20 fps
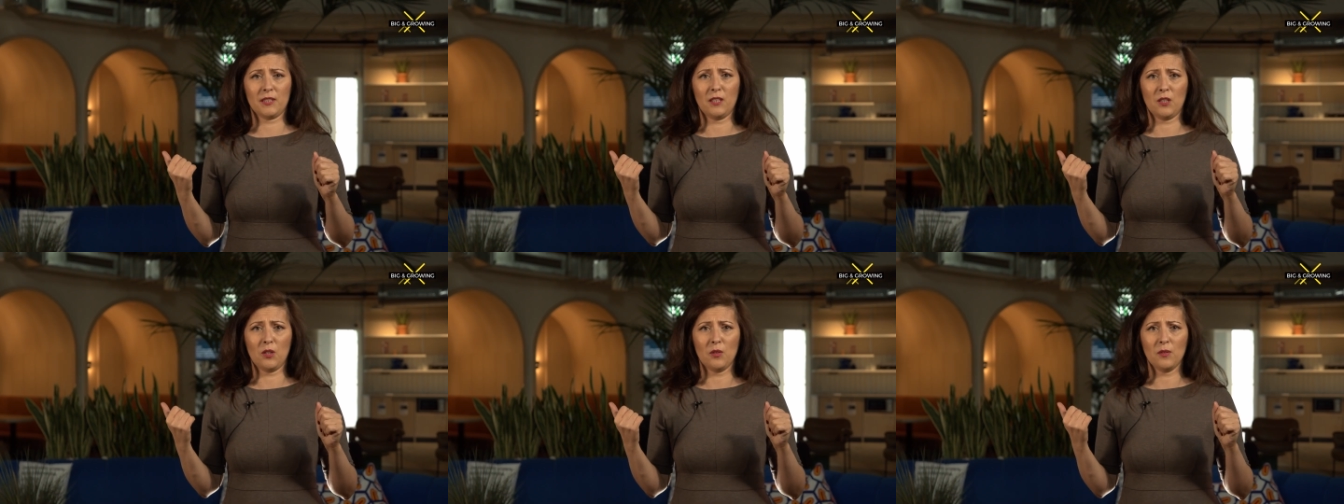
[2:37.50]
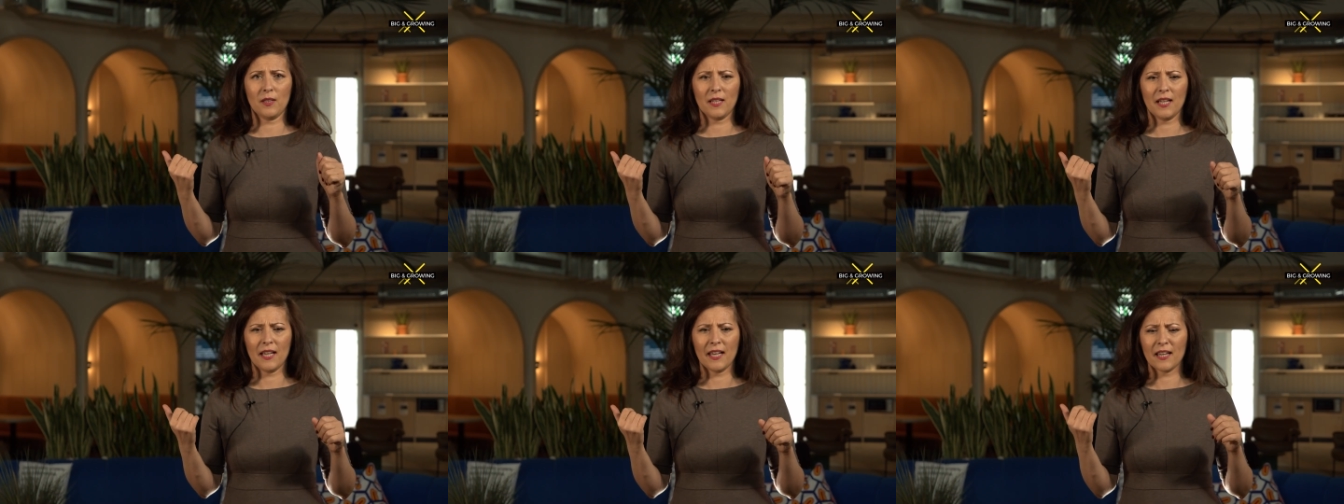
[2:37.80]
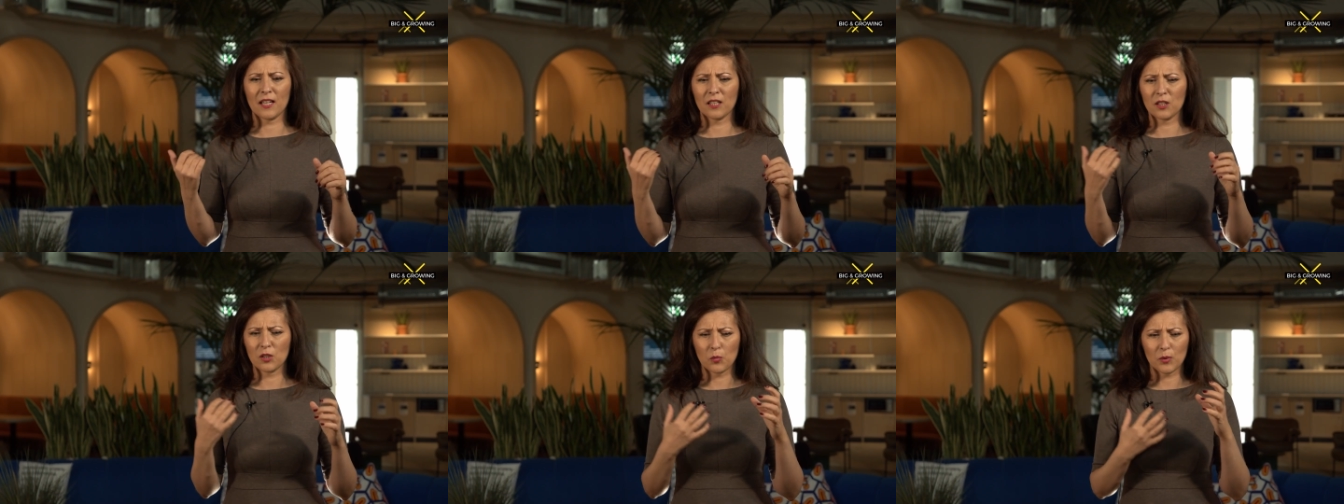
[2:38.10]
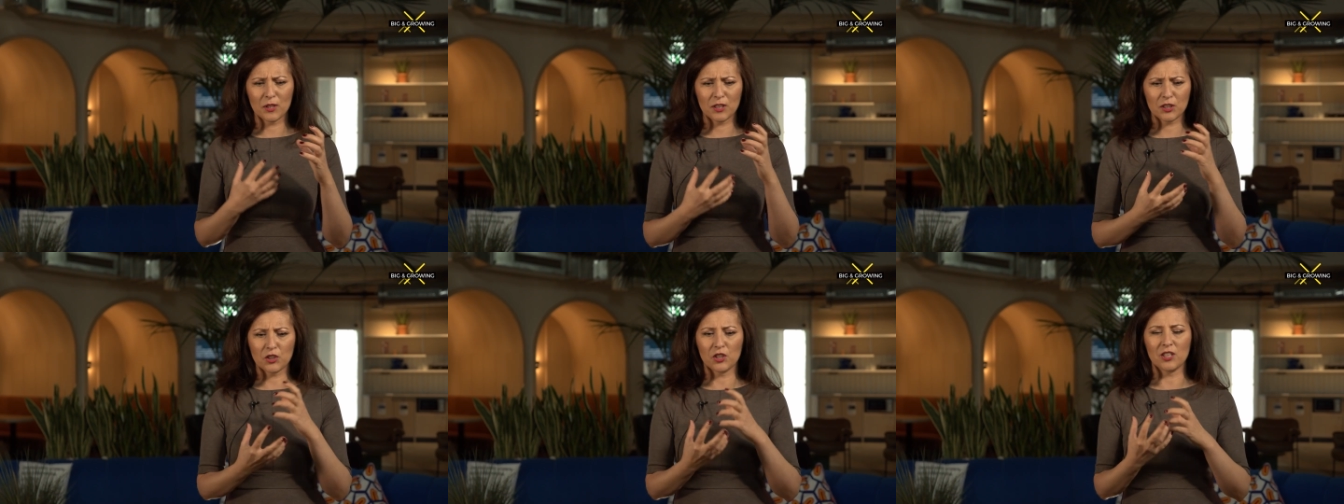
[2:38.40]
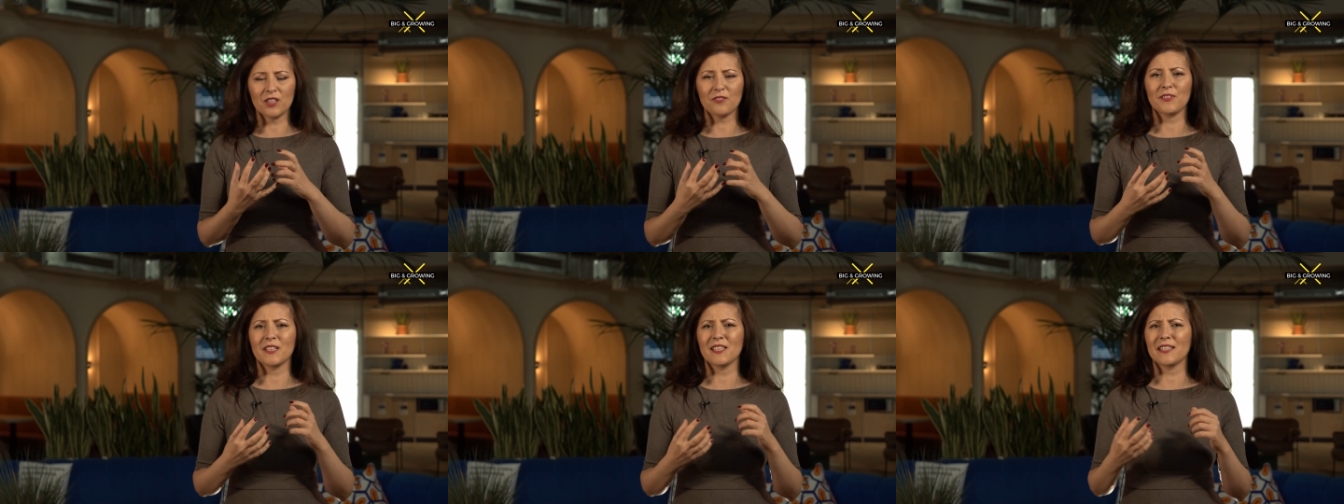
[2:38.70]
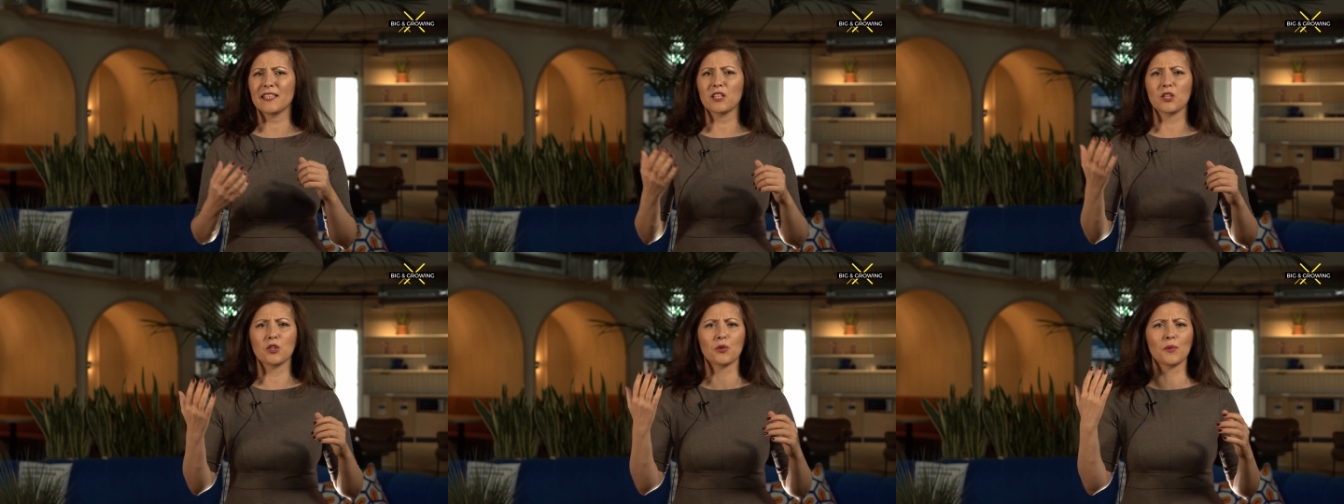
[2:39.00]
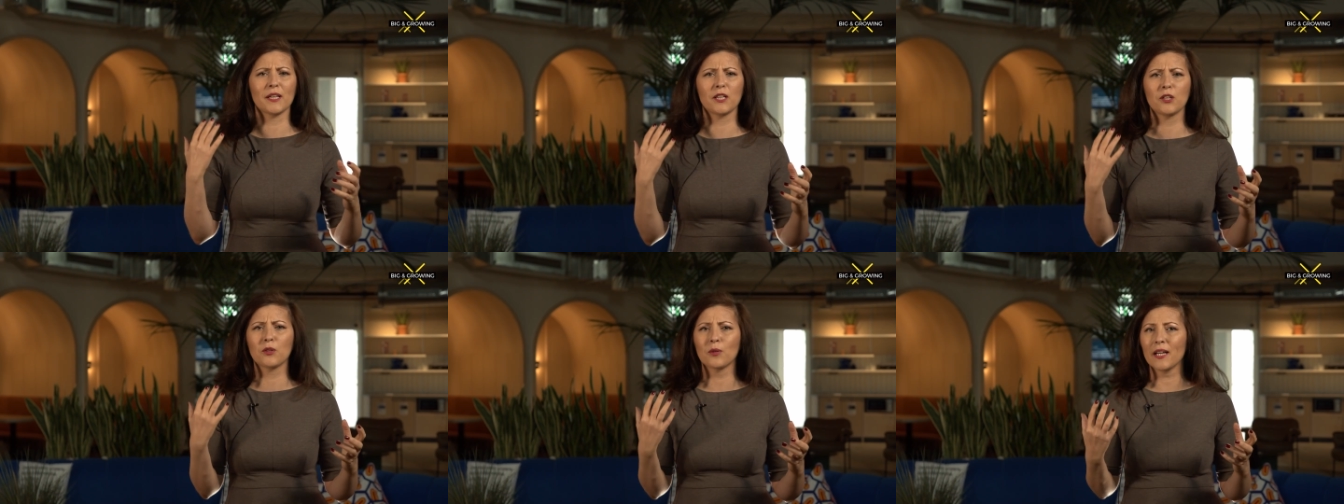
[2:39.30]
ago, and we start feeling
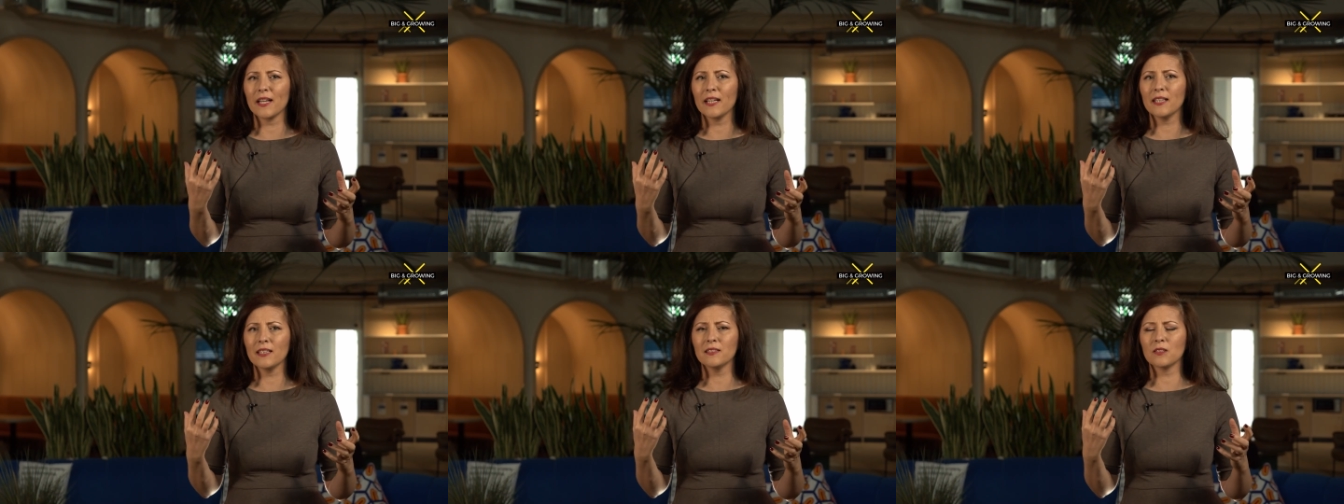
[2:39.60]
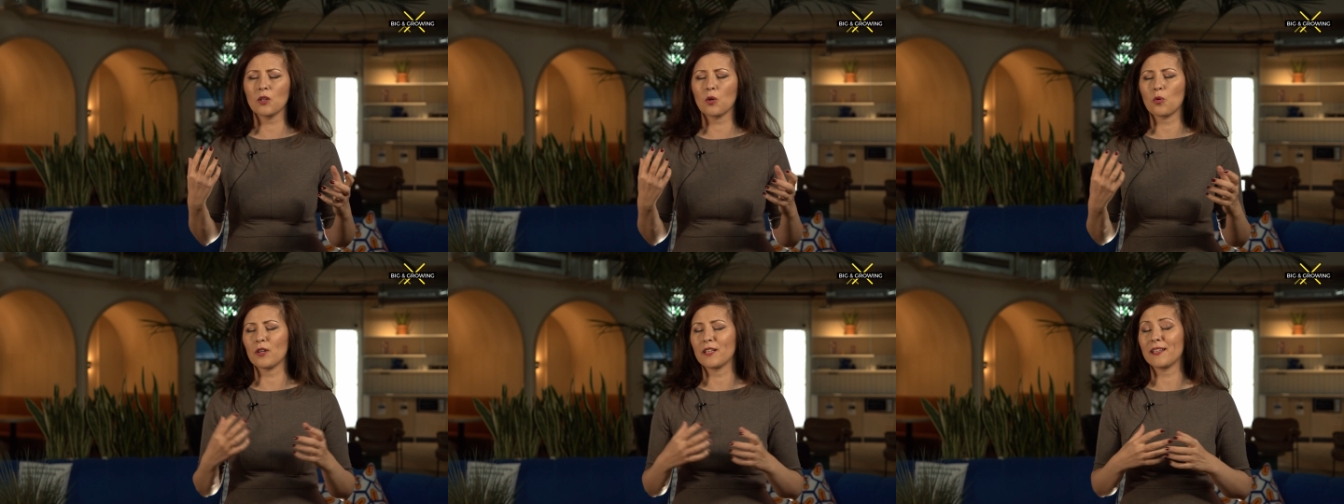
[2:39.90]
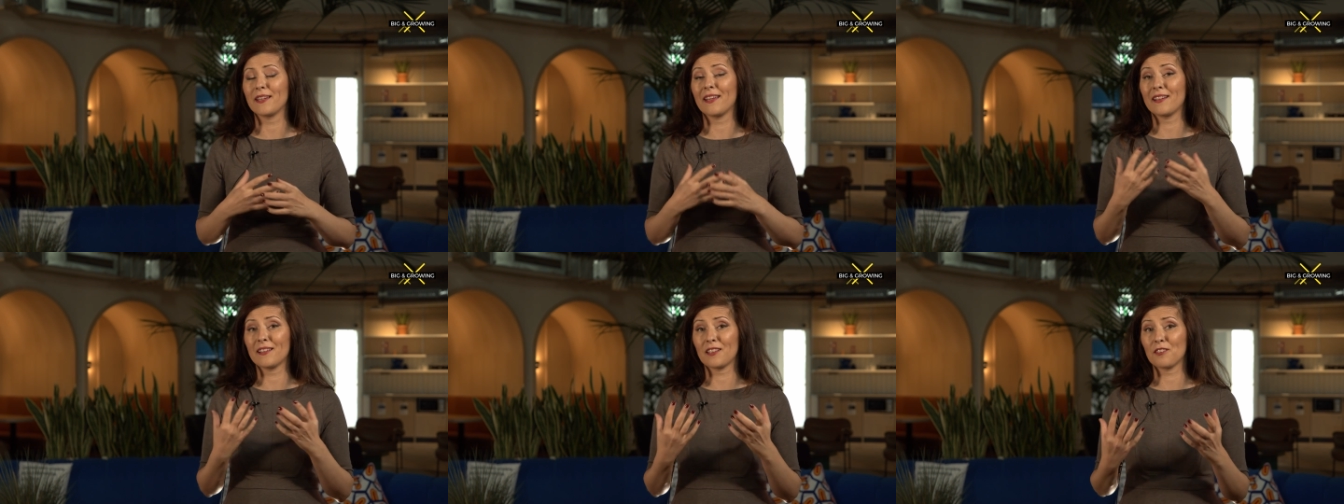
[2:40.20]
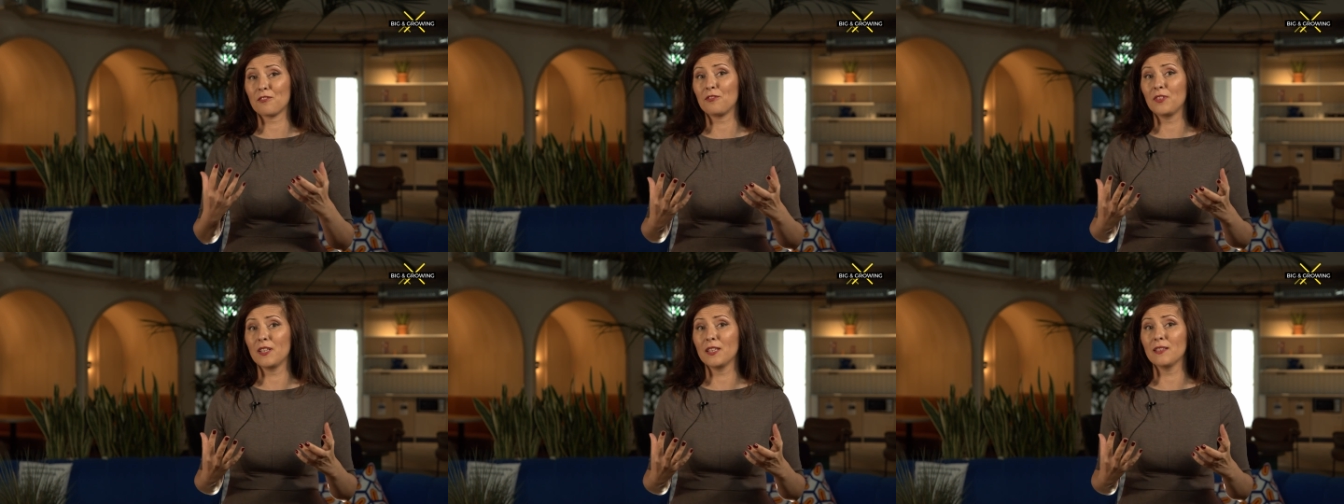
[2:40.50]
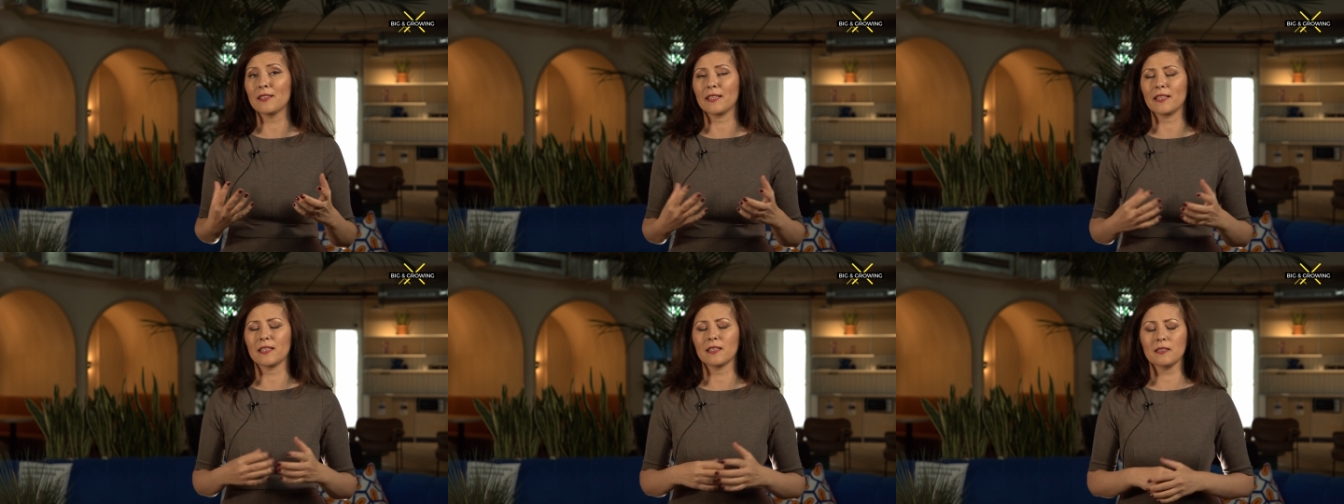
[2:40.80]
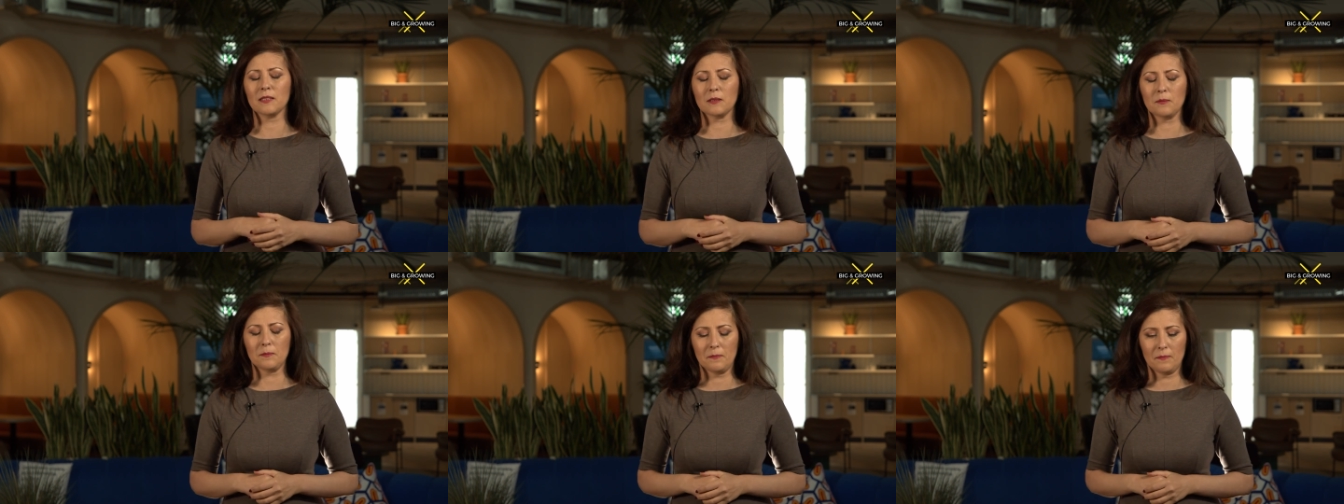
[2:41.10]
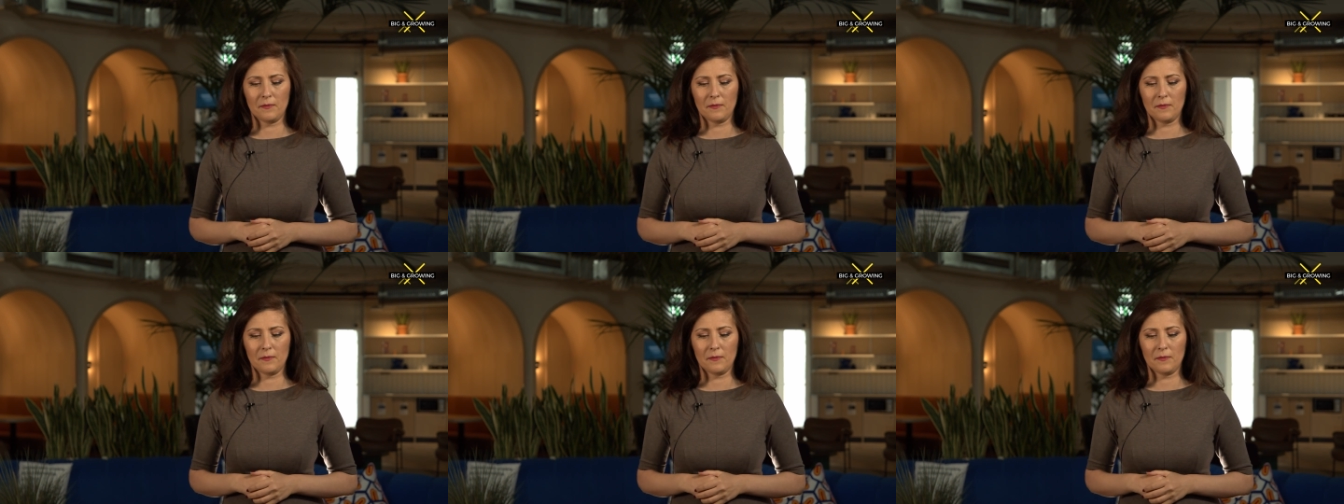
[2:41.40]
regret or negative feelings.